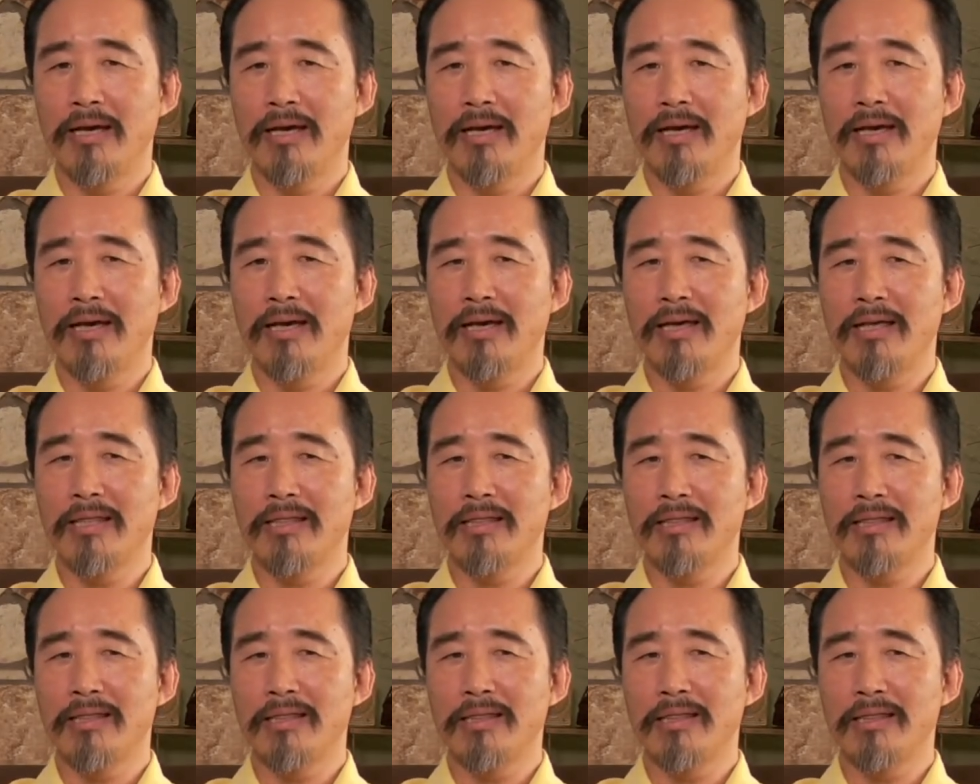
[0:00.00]

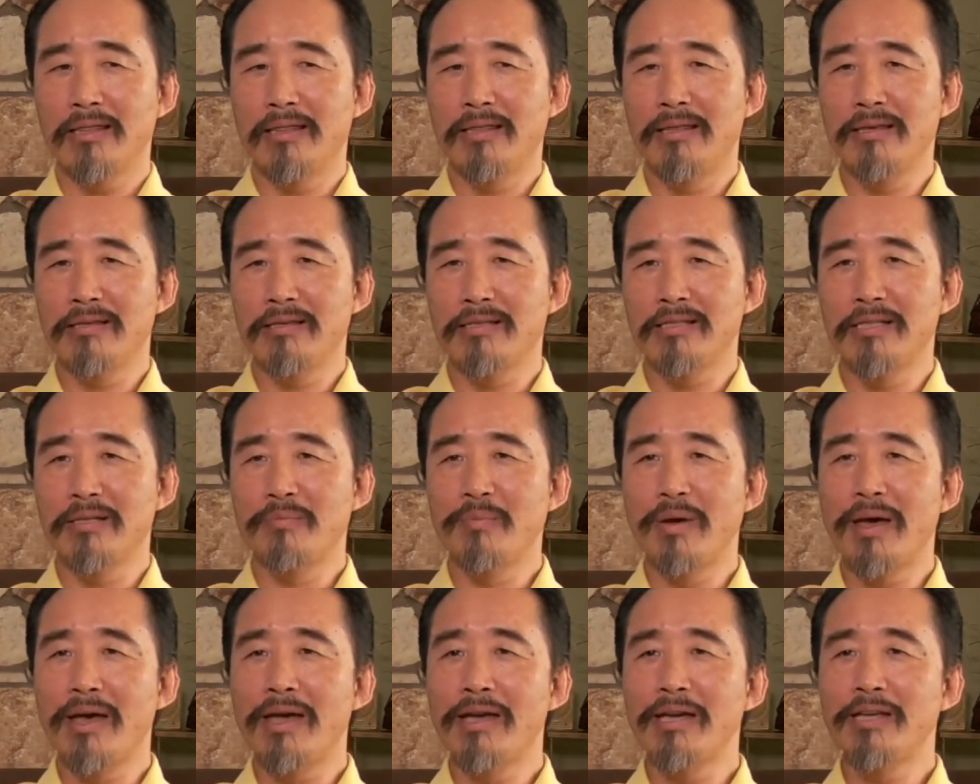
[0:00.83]
And this
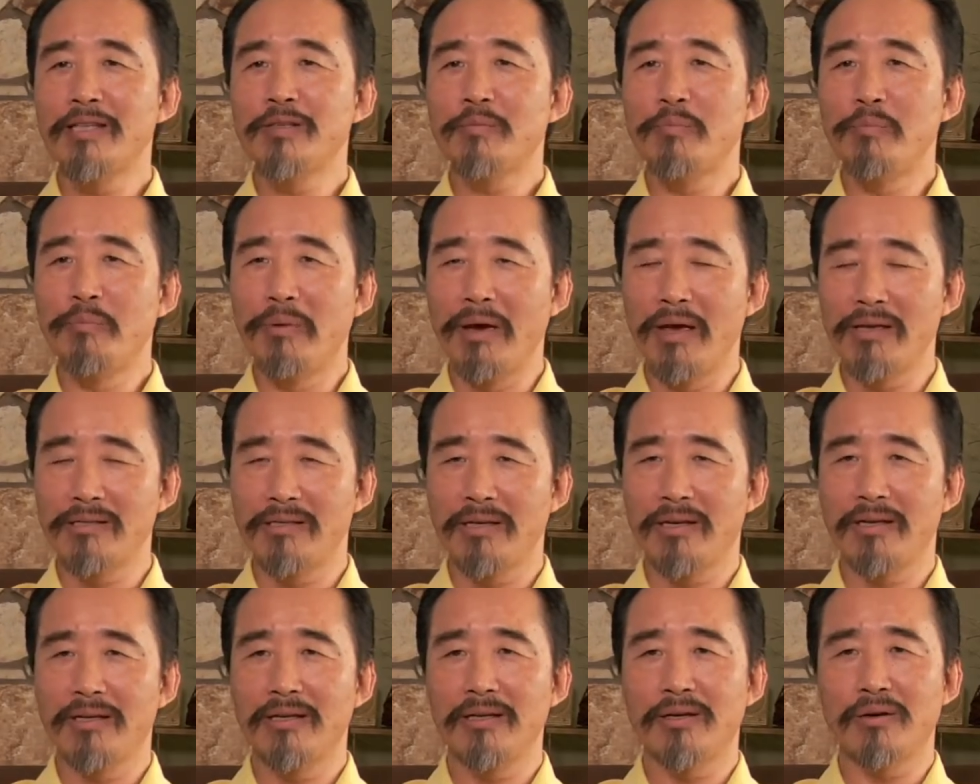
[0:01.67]
remained
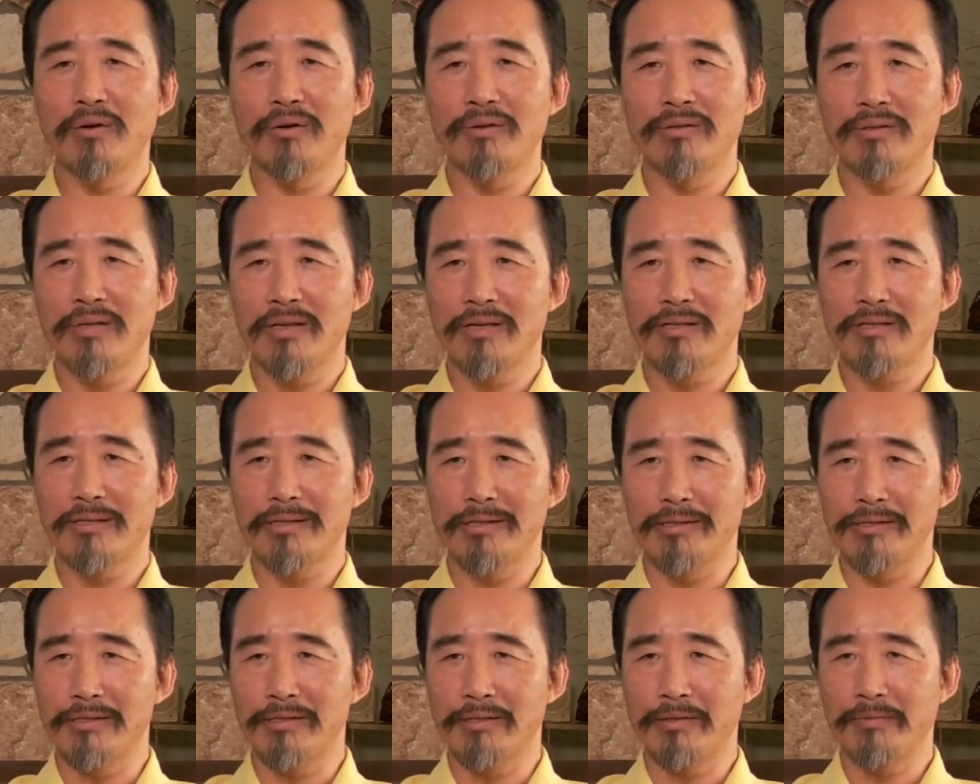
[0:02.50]
basically
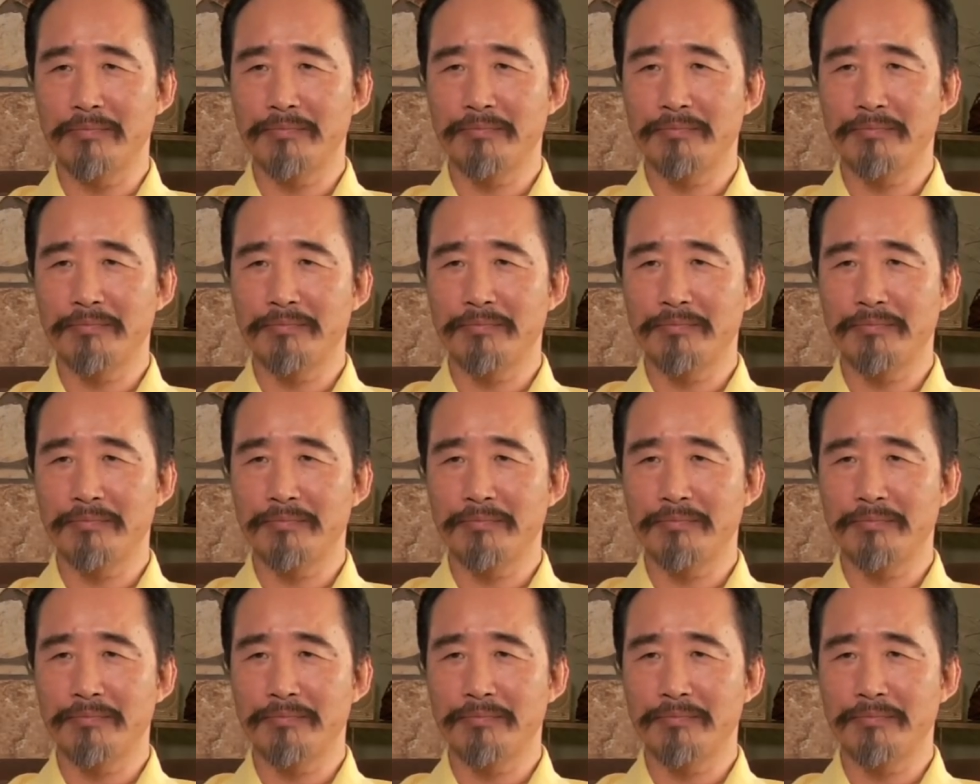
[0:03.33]
consistent.